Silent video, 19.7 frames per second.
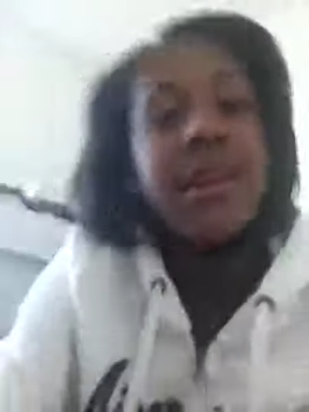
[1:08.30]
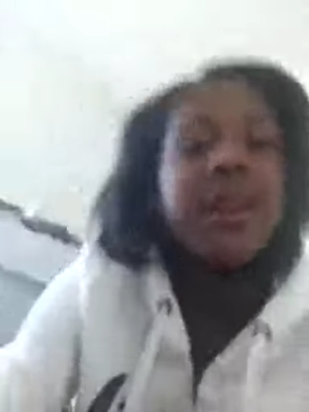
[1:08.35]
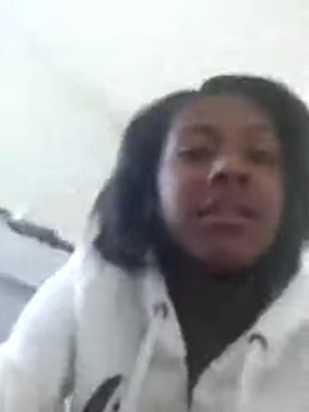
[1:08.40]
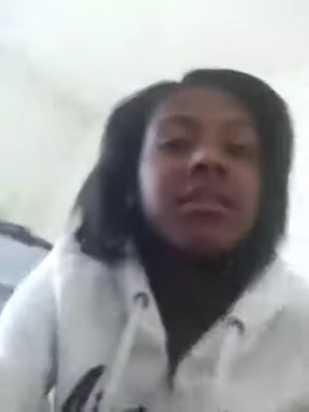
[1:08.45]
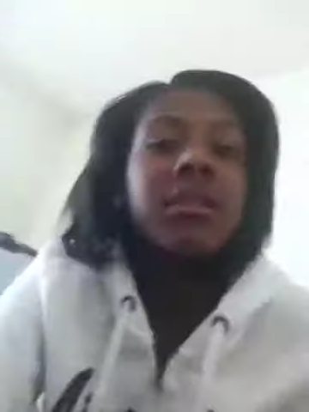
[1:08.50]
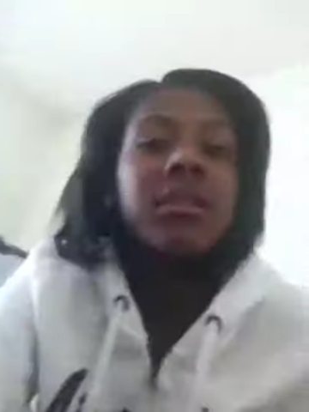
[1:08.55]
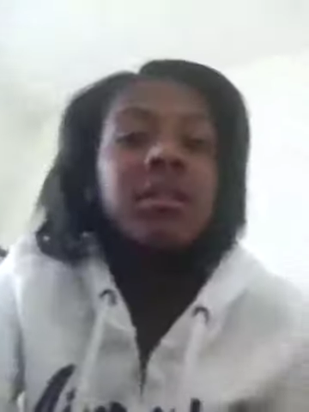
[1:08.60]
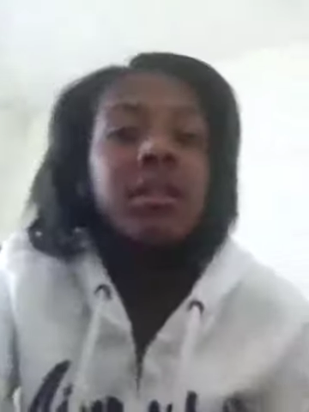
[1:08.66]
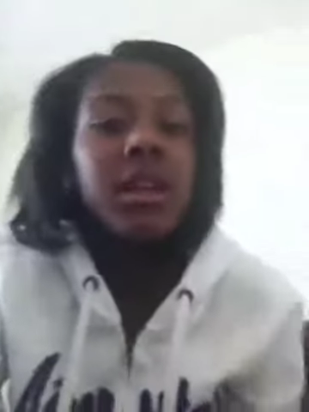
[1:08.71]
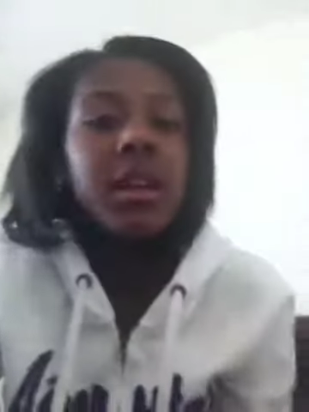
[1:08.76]
not
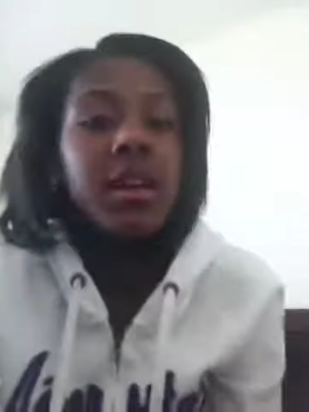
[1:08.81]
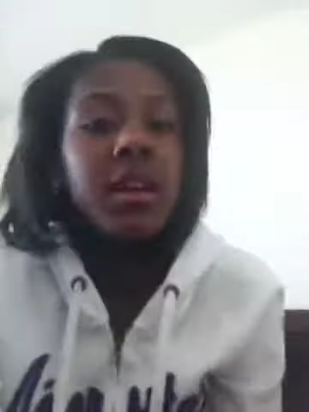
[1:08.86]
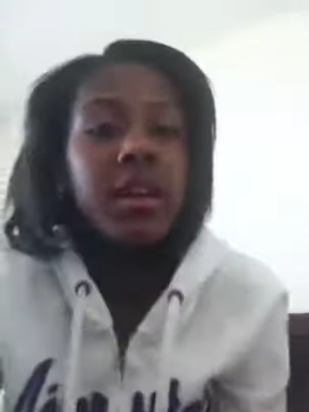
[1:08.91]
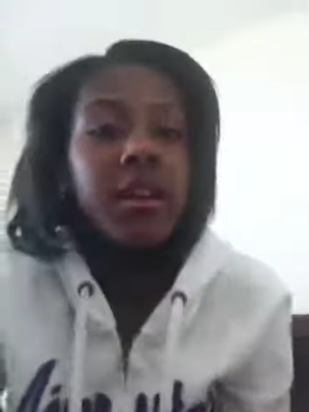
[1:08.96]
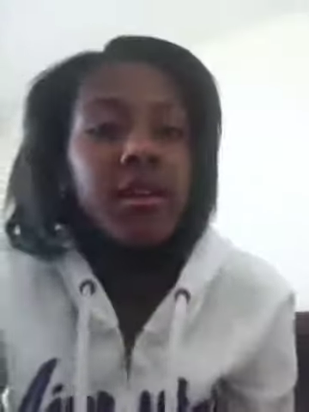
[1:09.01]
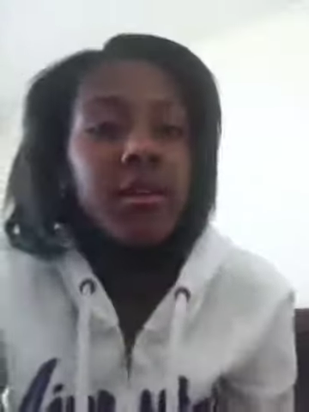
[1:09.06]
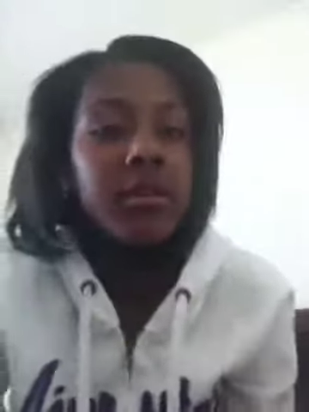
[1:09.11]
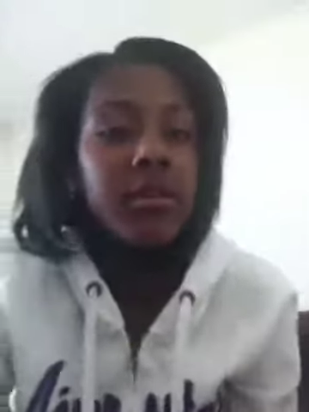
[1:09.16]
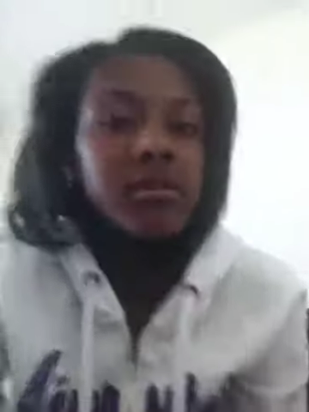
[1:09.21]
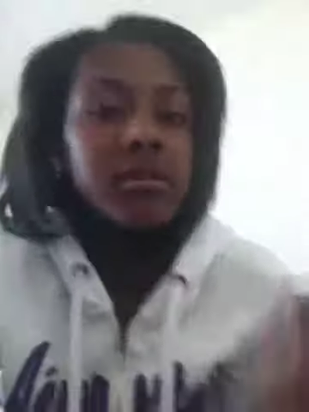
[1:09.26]
the
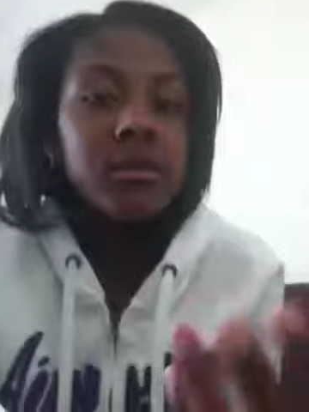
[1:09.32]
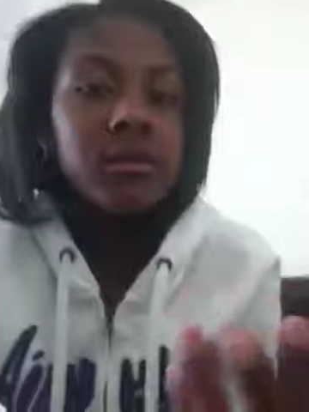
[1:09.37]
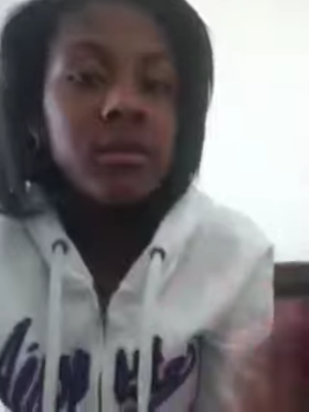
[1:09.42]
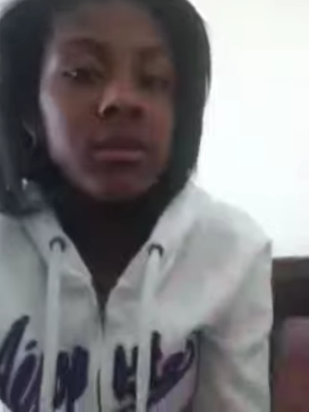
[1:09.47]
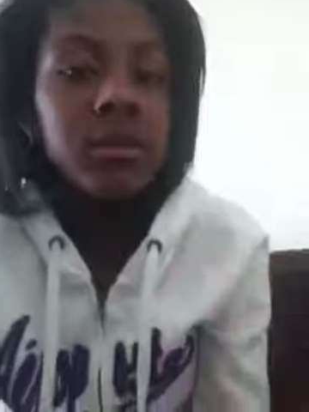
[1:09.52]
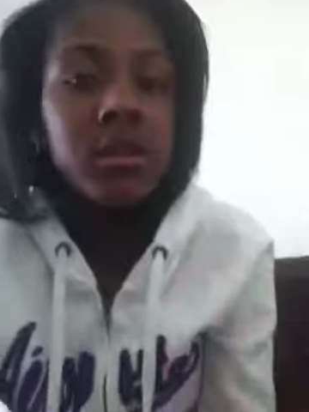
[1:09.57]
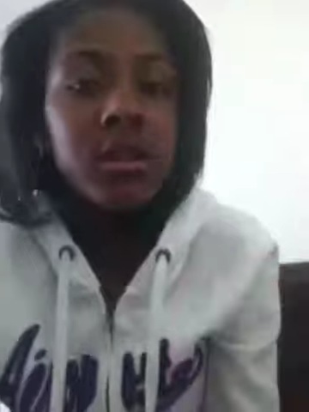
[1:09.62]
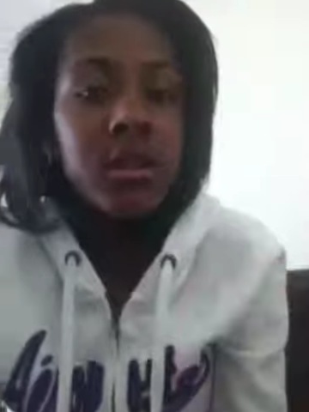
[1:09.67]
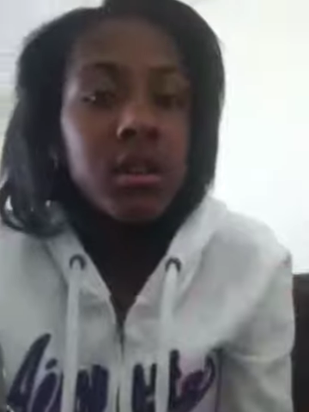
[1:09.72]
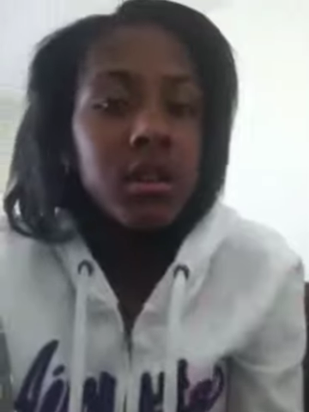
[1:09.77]
thing.
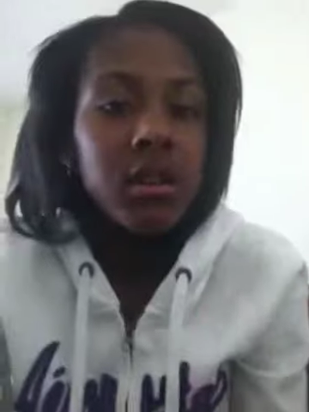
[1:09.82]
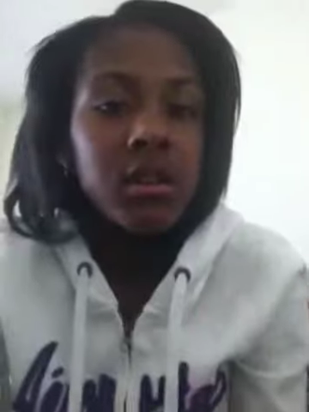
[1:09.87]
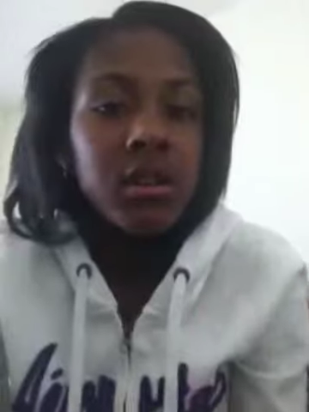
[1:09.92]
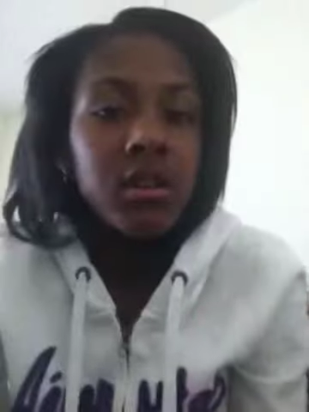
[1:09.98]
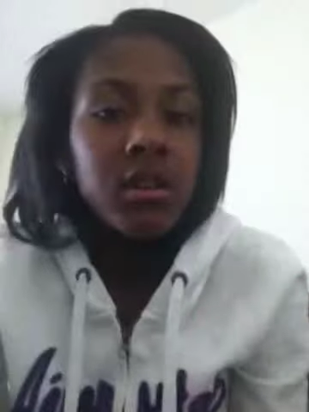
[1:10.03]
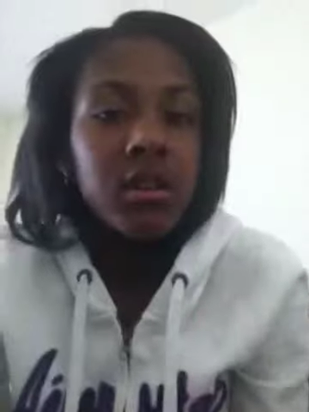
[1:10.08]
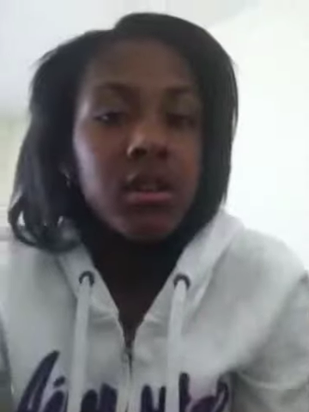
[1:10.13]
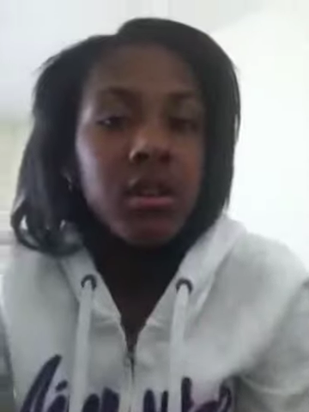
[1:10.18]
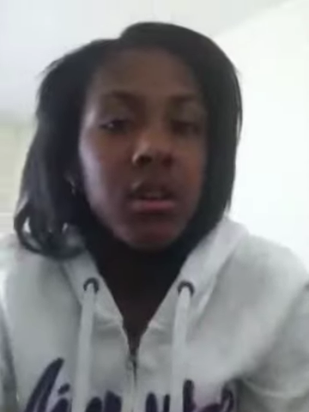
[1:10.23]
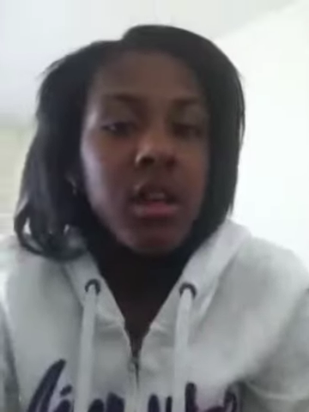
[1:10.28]

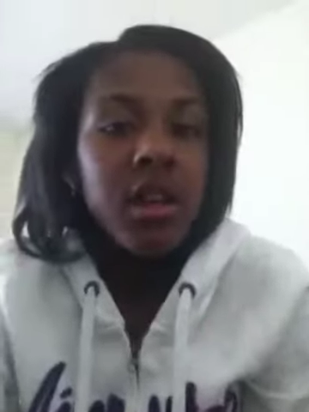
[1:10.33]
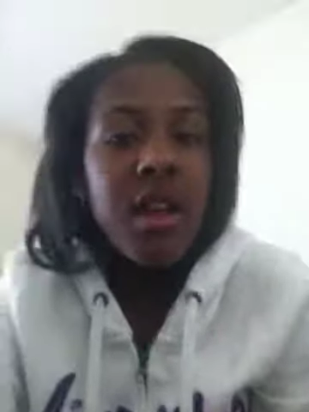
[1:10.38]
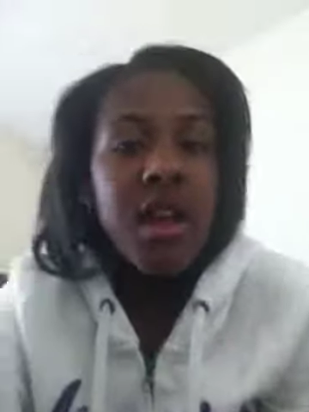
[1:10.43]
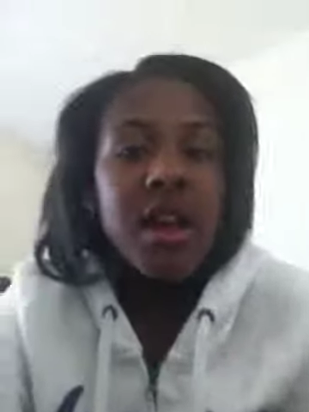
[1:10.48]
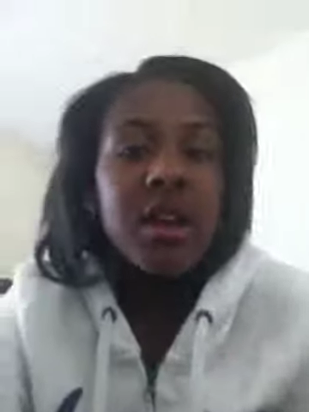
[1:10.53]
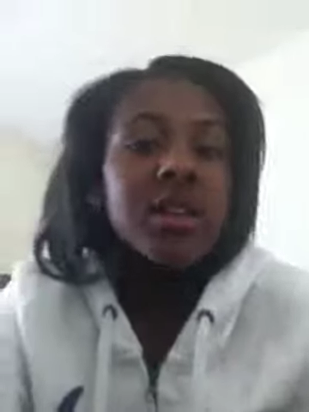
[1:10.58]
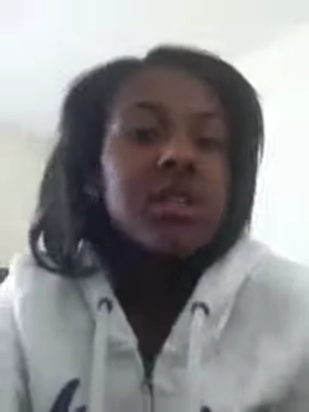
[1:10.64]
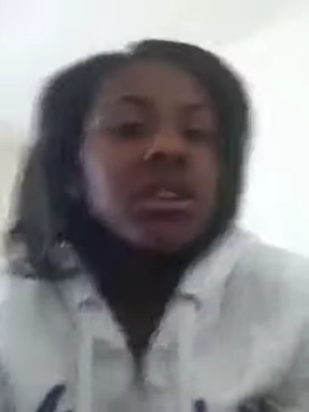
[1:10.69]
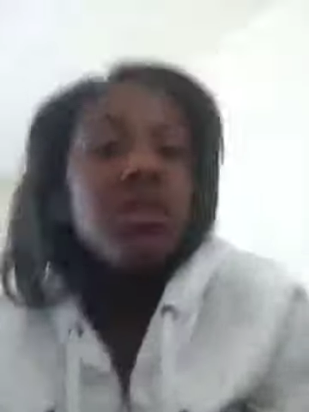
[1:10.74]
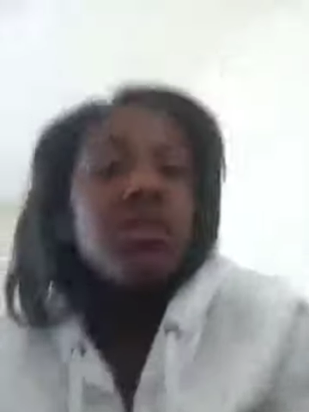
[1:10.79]

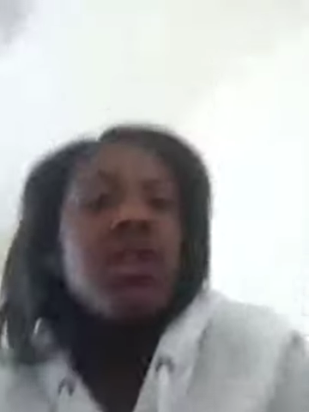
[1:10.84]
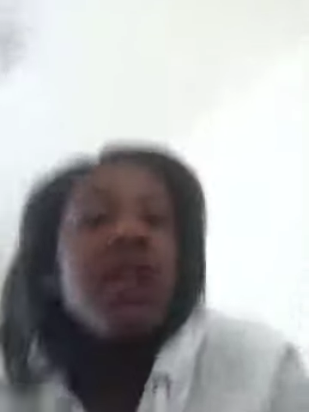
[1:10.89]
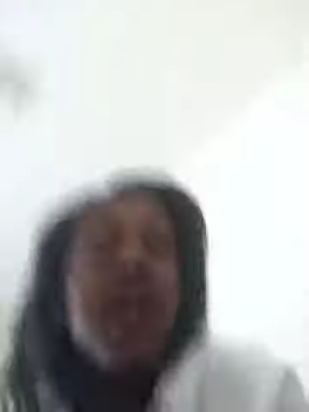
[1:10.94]
Yeah, so